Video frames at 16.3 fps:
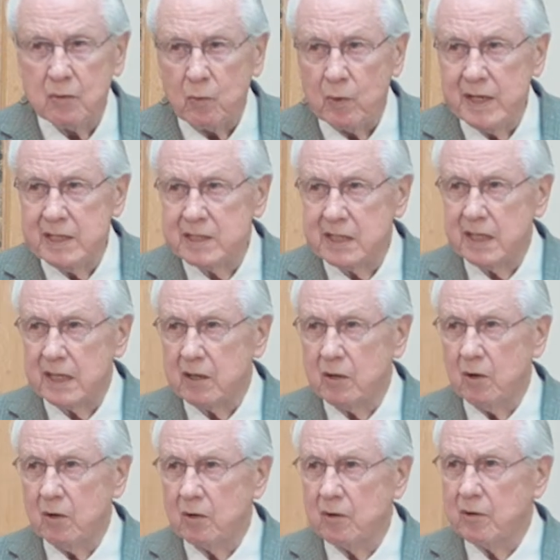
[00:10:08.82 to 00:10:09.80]
we take
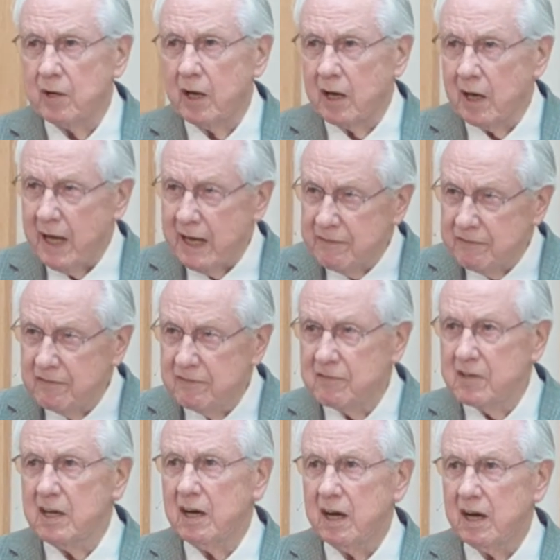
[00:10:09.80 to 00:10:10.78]
on the life
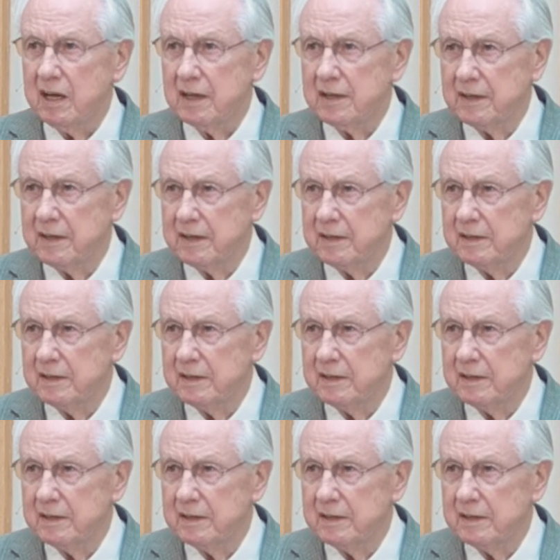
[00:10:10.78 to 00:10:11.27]
of God.